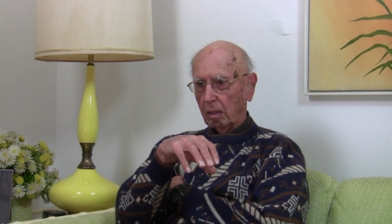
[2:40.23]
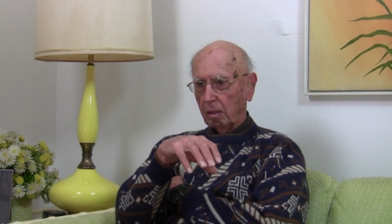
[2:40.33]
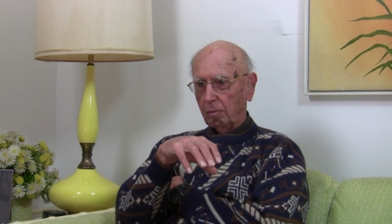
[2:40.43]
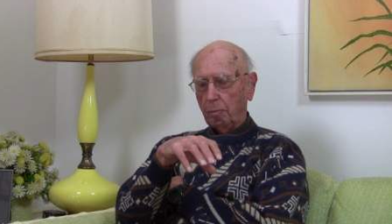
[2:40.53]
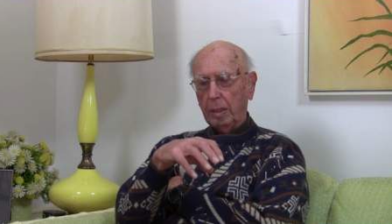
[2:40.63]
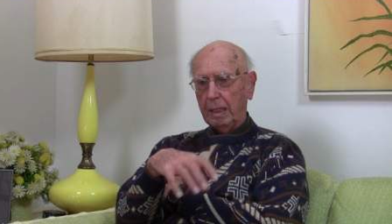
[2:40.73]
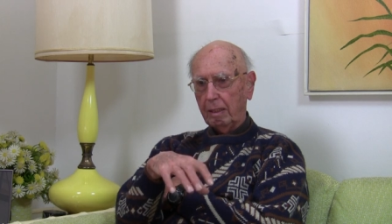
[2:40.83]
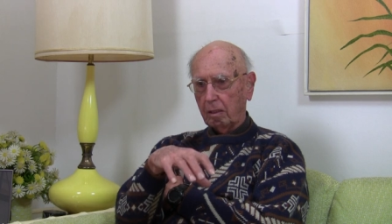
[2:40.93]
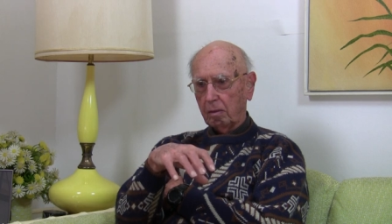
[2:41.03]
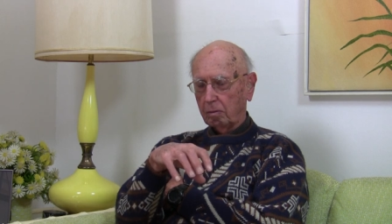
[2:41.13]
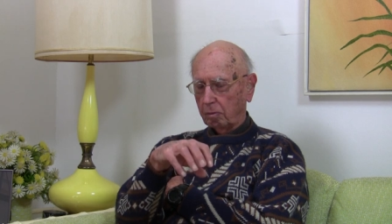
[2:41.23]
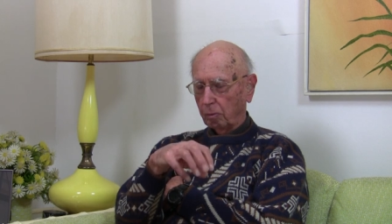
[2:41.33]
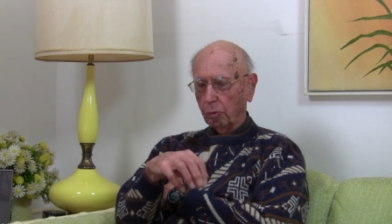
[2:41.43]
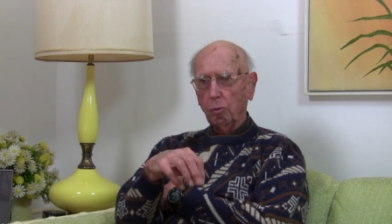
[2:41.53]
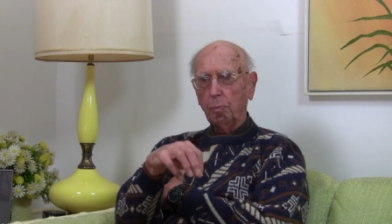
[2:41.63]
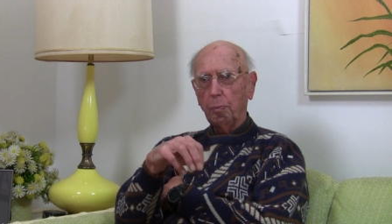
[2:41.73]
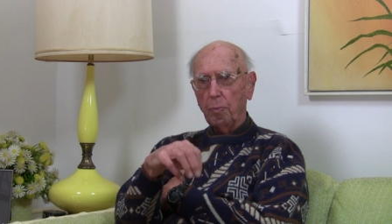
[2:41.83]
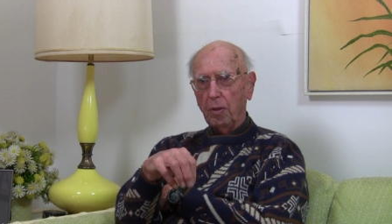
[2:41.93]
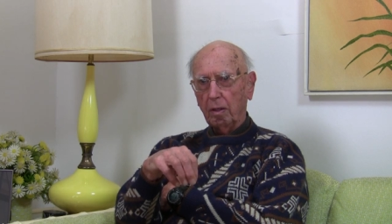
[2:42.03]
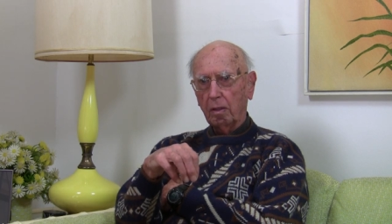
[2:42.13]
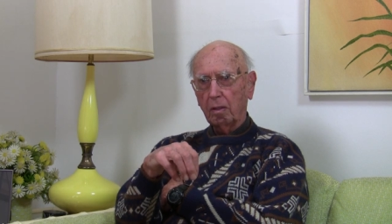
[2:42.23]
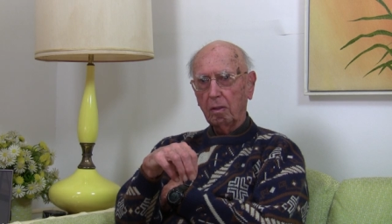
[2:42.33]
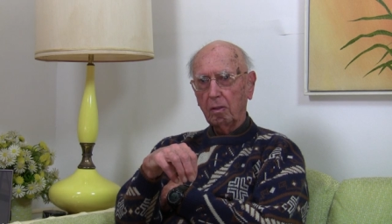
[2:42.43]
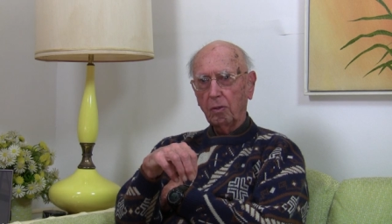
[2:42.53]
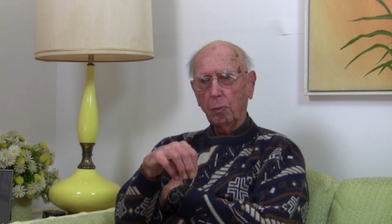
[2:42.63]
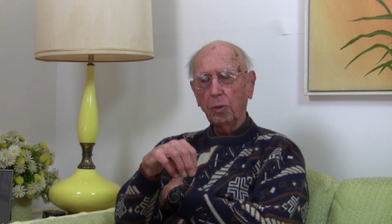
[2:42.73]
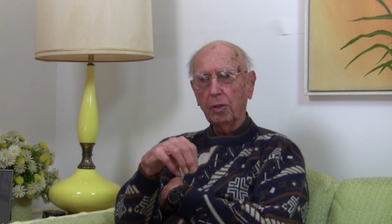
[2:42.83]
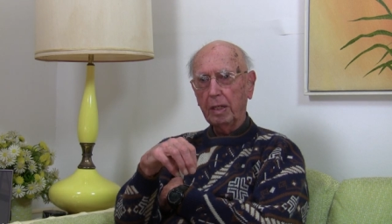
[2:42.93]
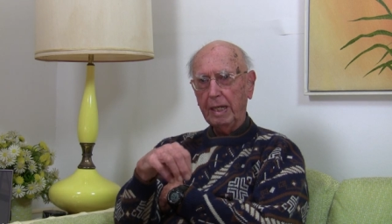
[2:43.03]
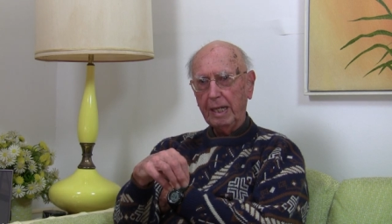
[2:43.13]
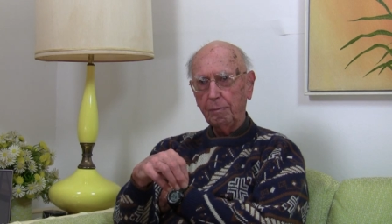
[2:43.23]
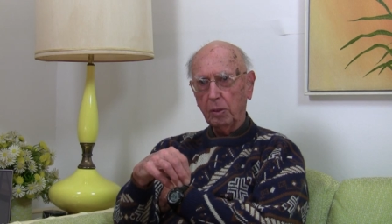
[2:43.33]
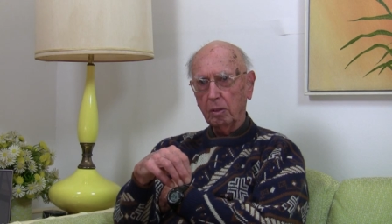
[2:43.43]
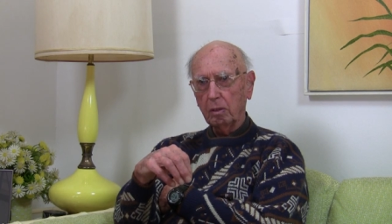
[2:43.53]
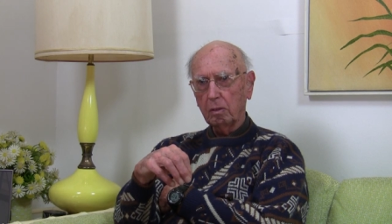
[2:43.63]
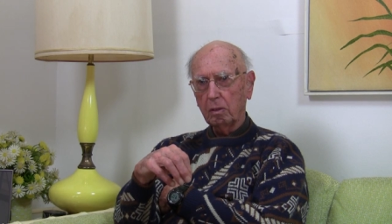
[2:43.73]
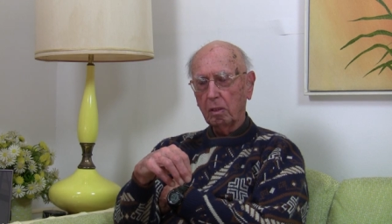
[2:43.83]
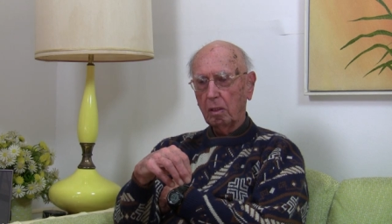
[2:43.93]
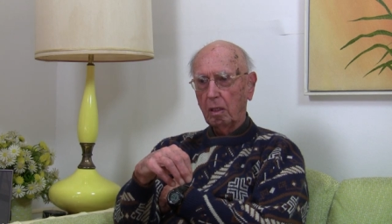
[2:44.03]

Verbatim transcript: uh, medic group there with an ambulance.